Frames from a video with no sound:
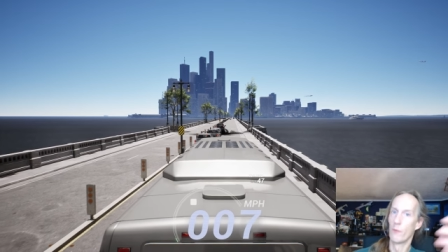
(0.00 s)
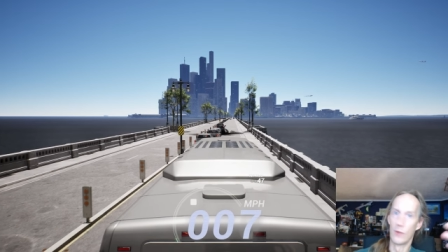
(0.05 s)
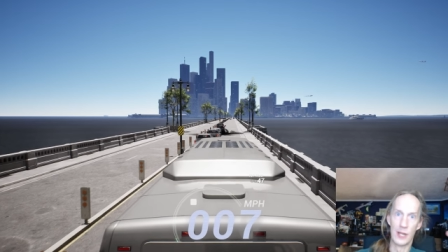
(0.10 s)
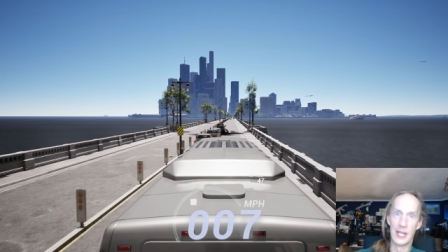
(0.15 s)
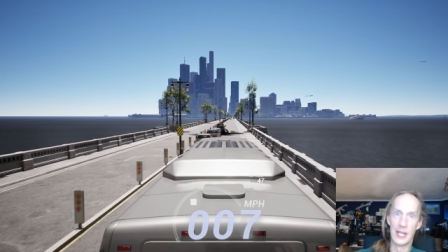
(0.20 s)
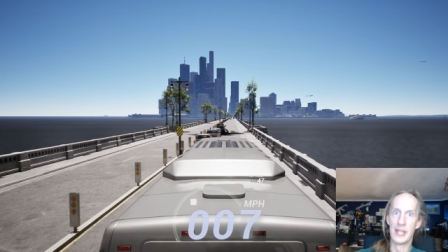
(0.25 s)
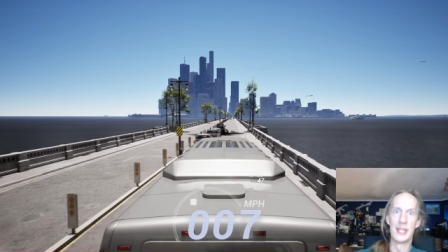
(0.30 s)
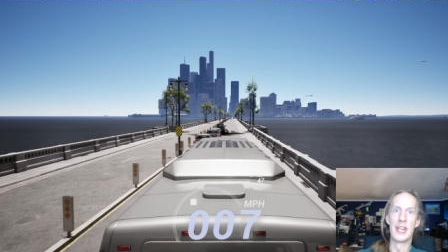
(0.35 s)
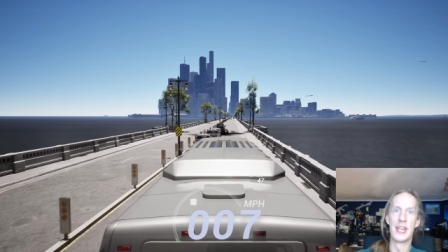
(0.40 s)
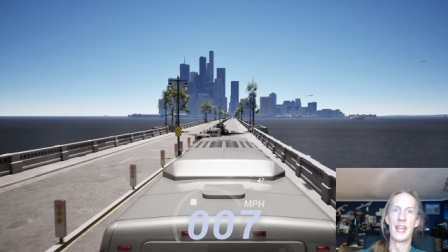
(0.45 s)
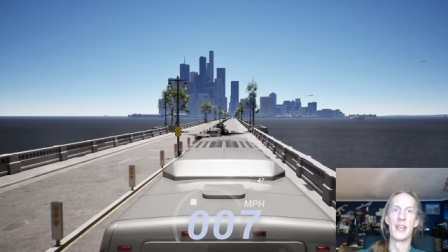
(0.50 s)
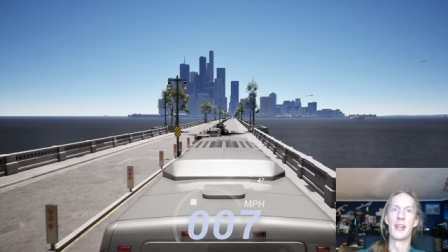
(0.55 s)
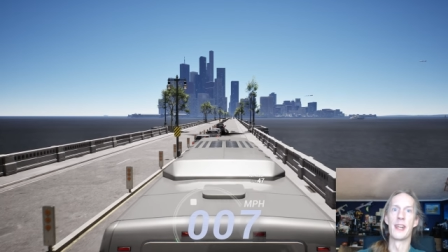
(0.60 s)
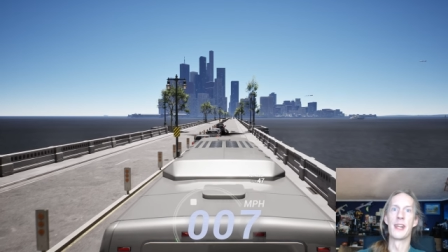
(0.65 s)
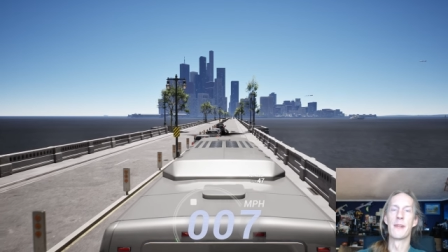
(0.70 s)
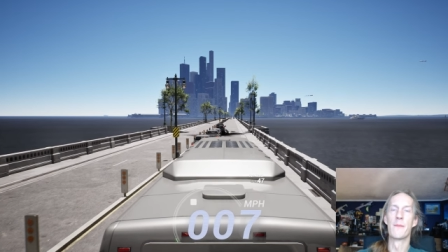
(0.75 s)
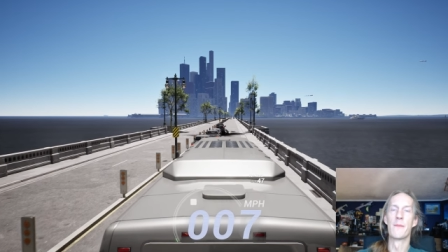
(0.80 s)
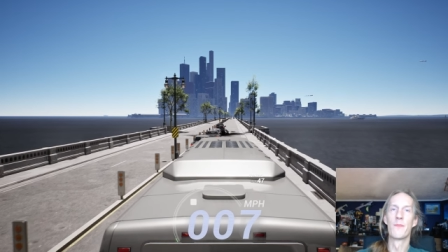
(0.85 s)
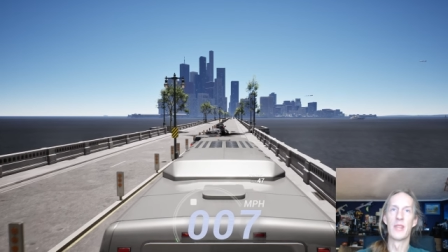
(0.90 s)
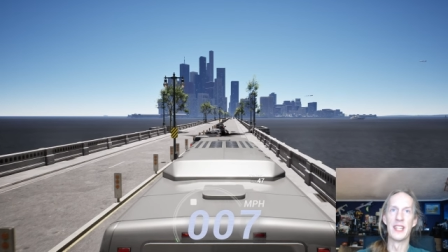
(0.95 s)
in there.
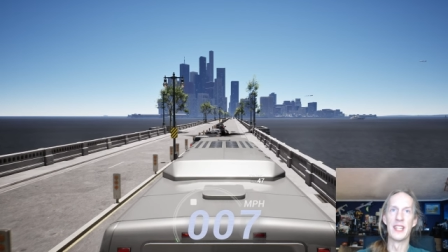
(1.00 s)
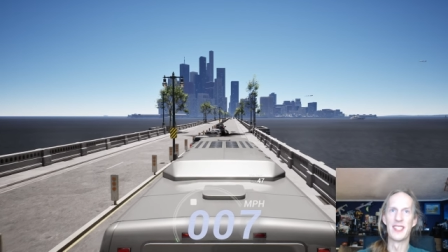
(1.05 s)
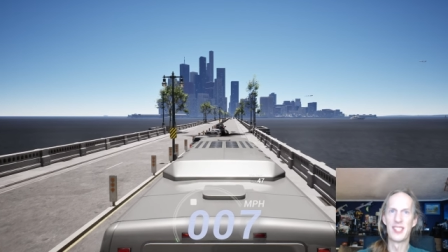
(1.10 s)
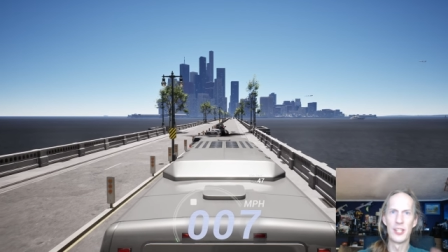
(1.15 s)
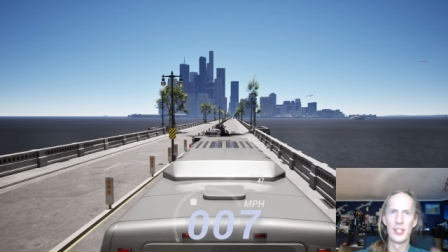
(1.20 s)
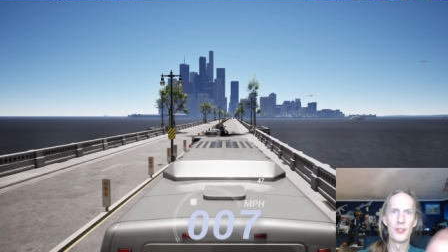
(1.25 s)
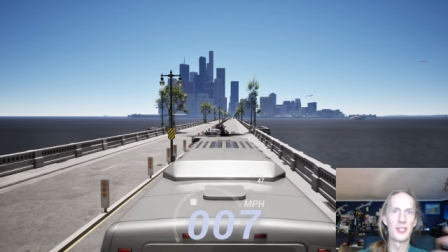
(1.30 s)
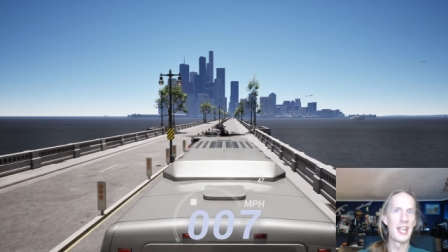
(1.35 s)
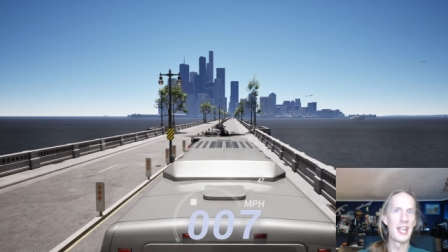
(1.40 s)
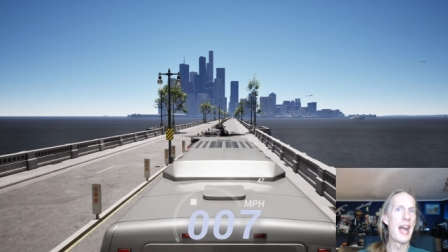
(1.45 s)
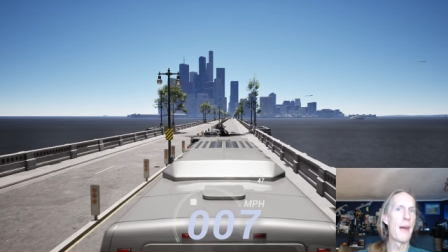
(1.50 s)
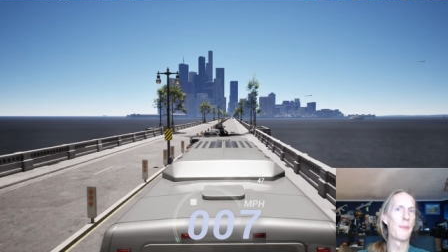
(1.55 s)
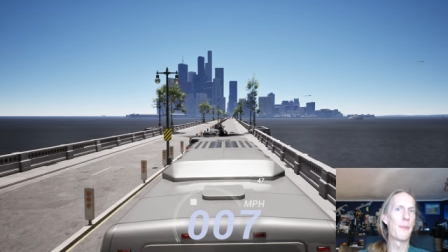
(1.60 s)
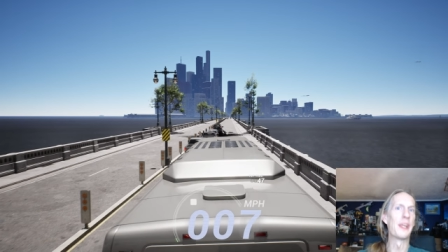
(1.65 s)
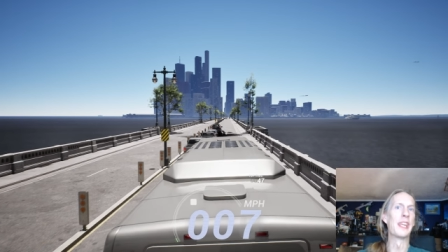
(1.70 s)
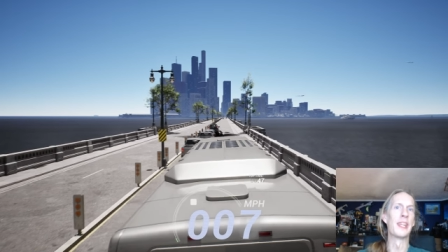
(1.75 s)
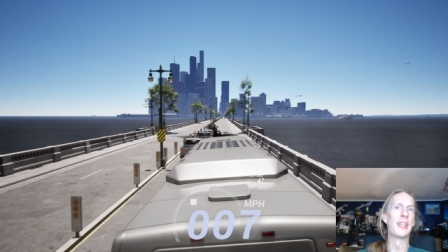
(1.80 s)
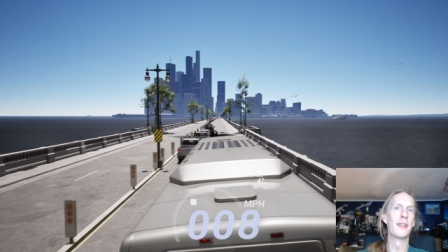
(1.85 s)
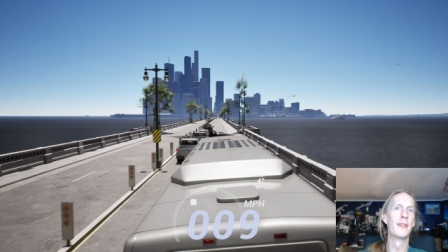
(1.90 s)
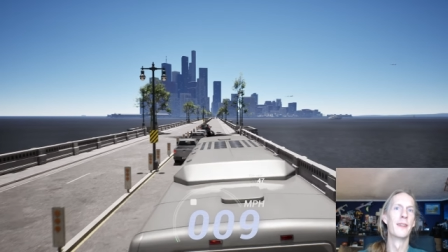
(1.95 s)
It still is
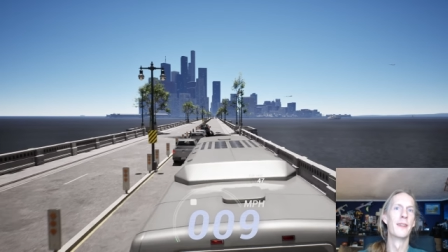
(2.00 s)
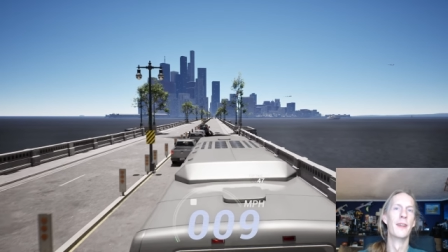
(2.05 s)
happening.